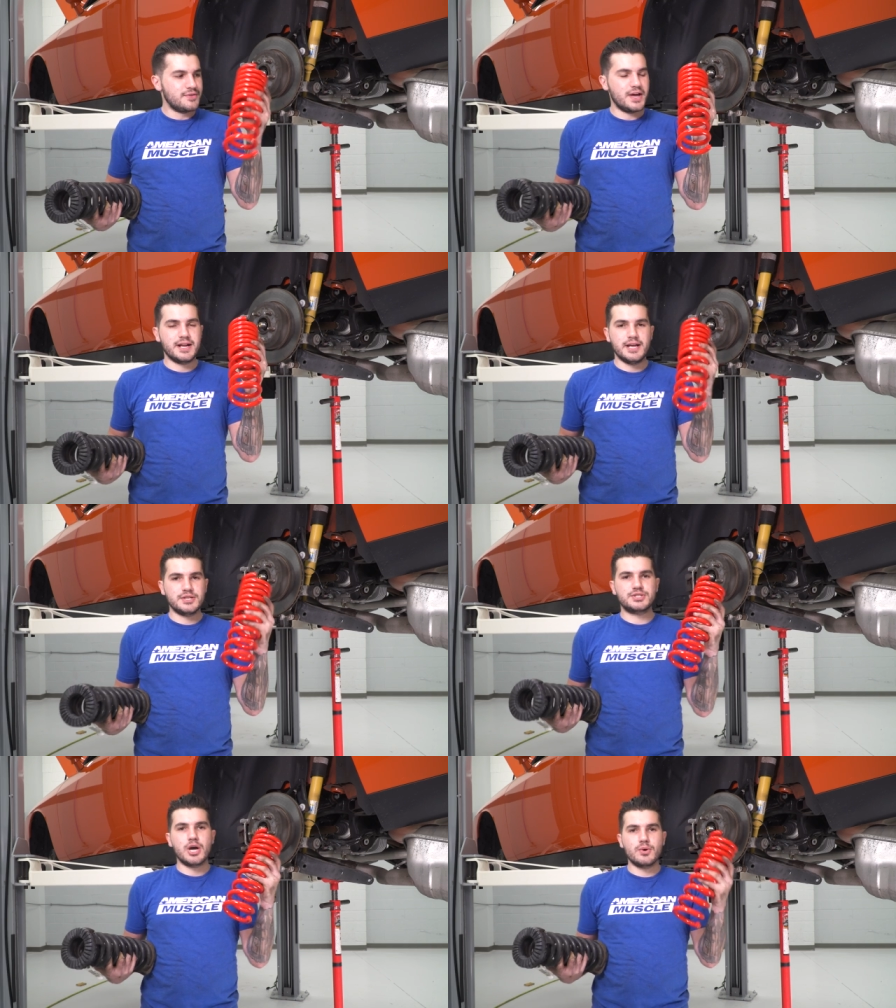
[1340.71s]
that
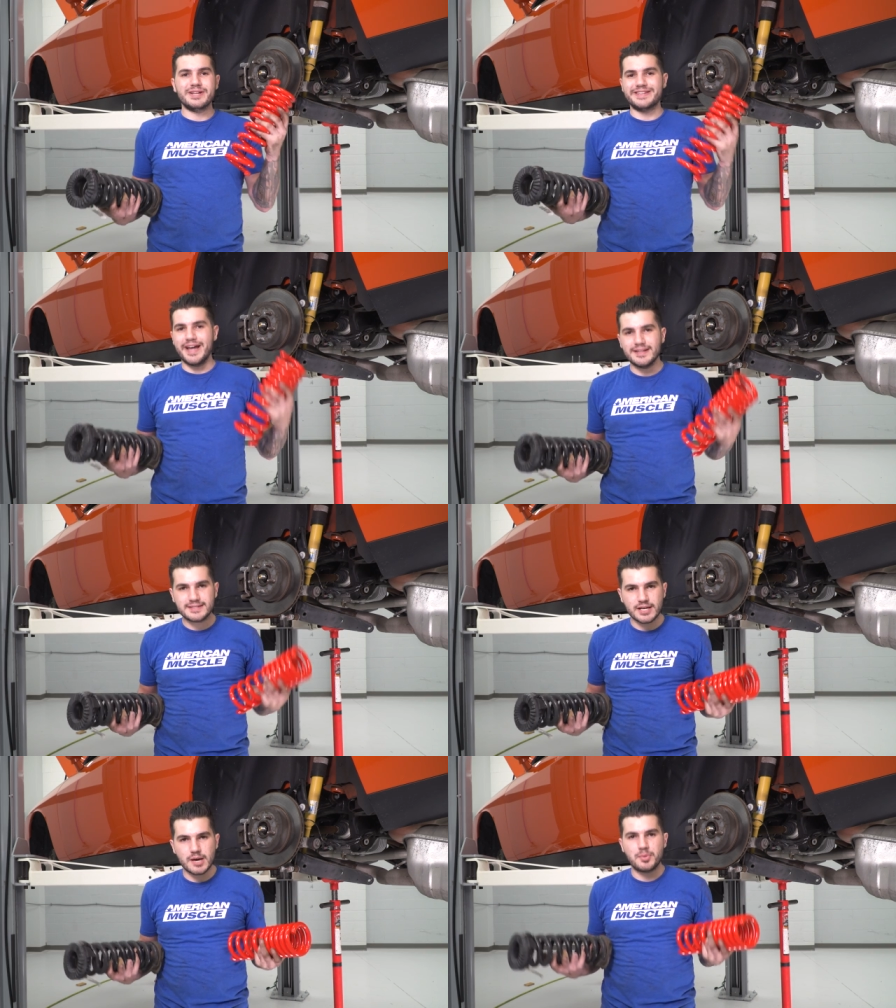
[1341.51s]
is going to
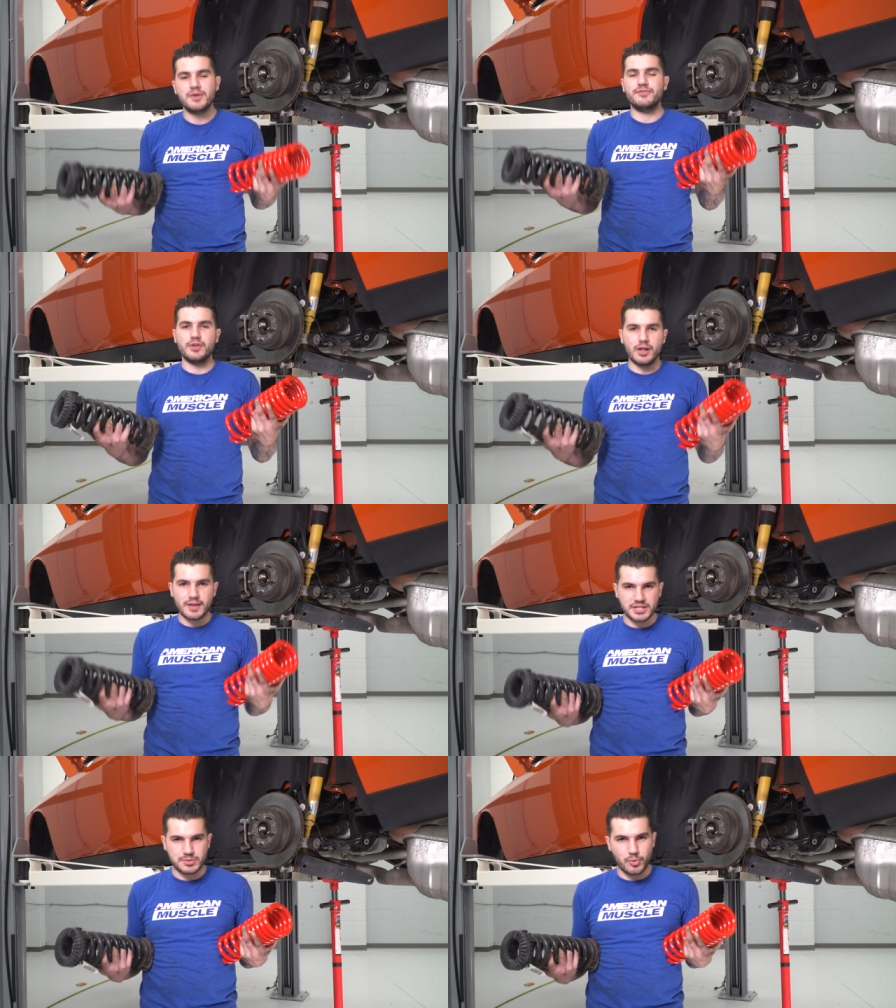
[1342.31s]
tense up, feel a
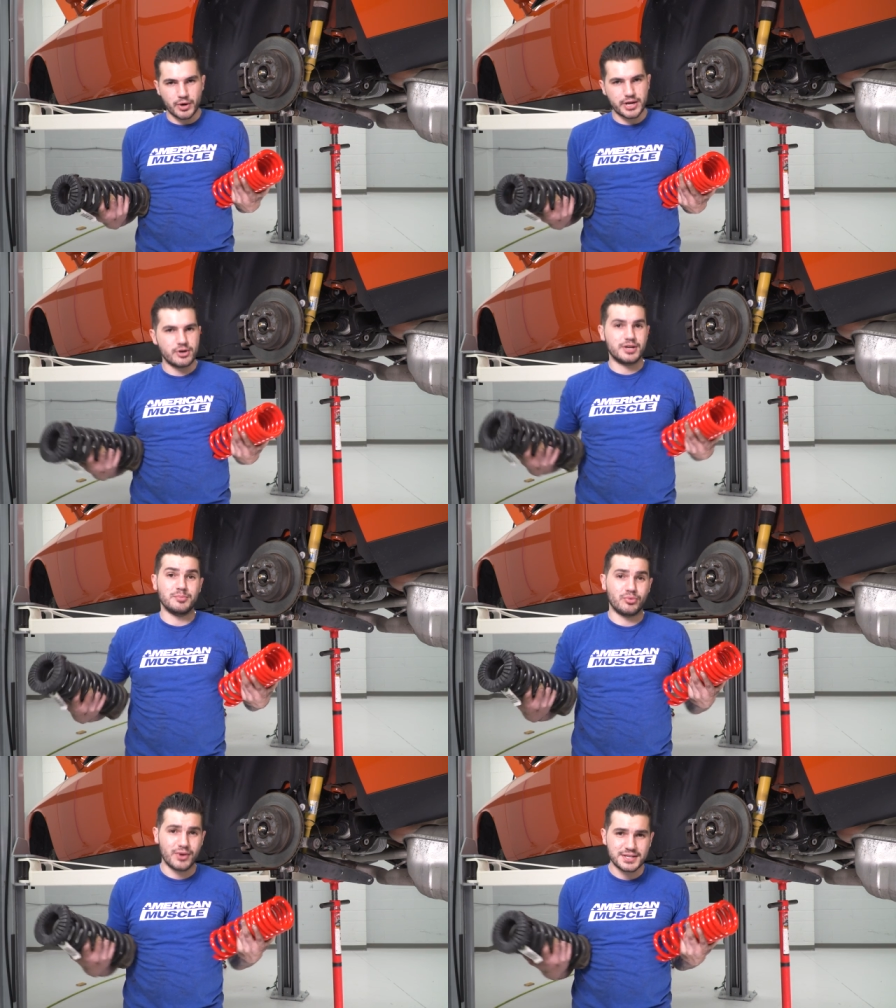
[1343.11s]
lot sportier,
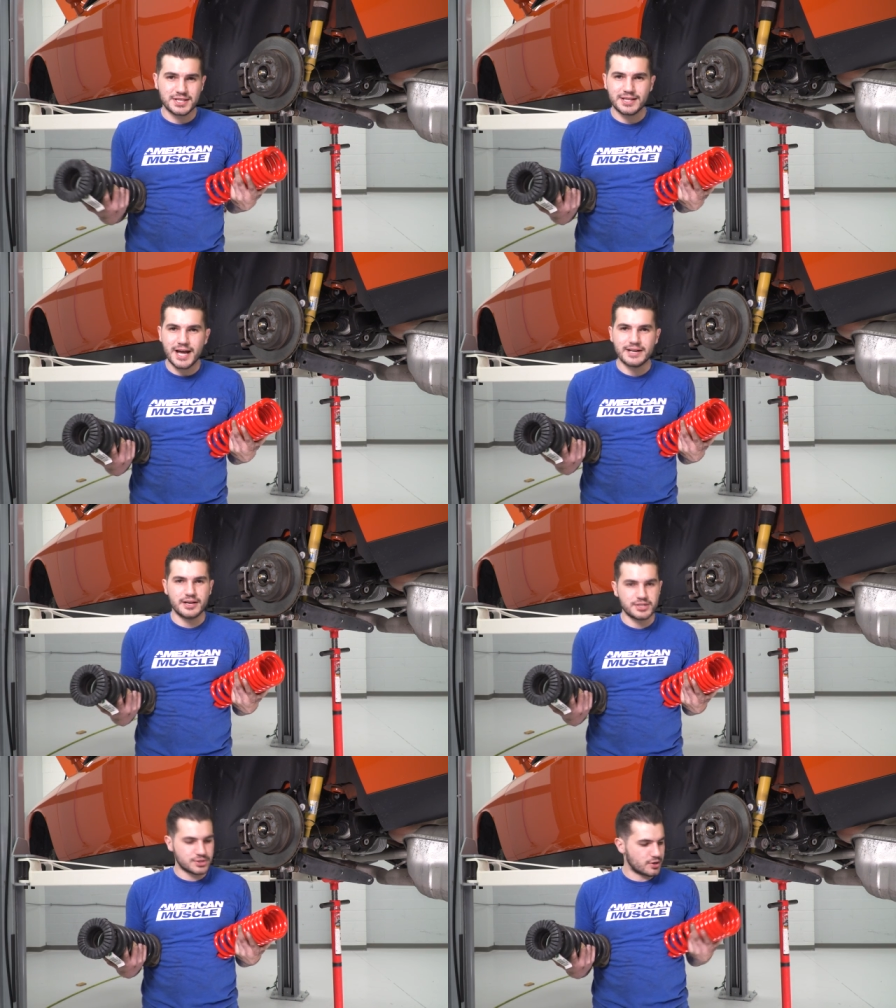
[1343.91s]
compress a lot
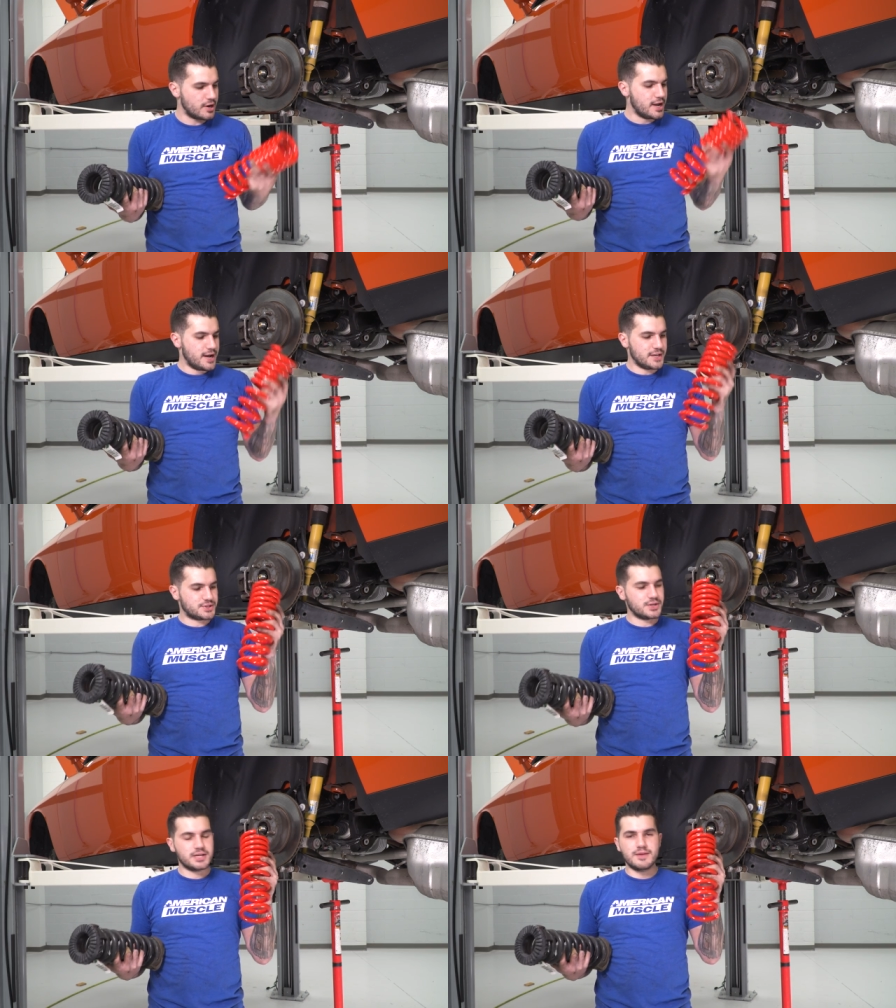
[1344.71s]
nicer.
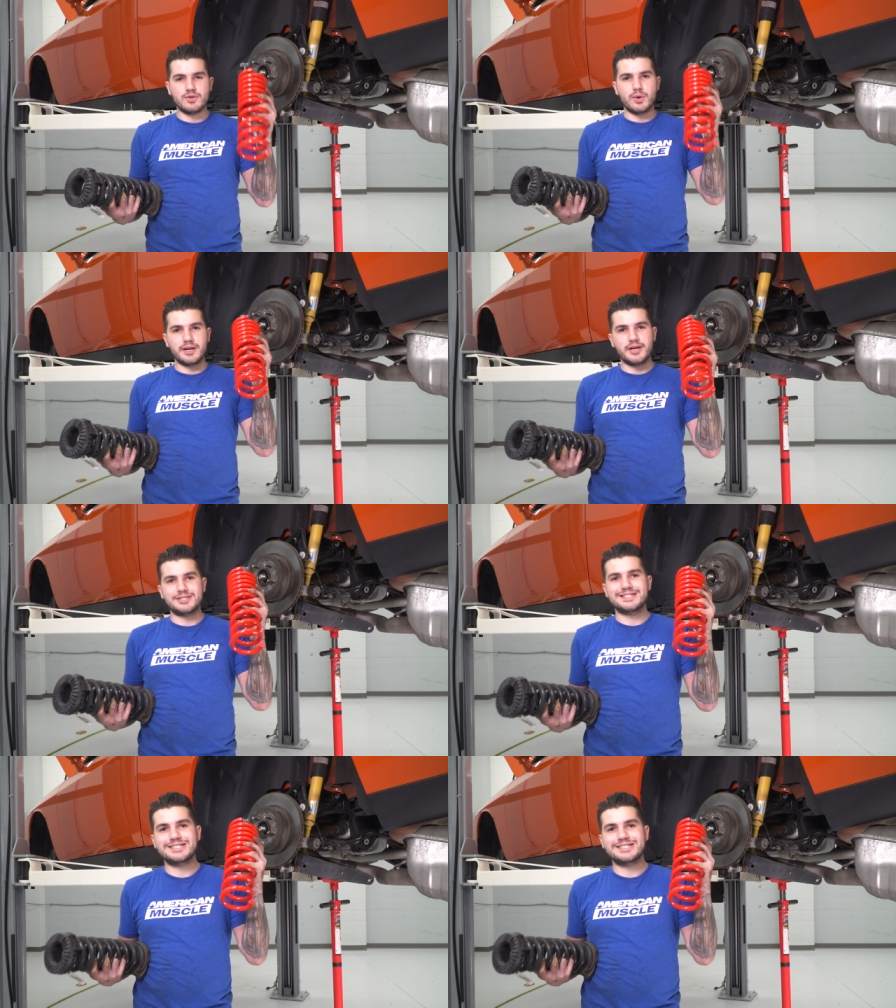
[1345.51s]
It's gonna give you a nice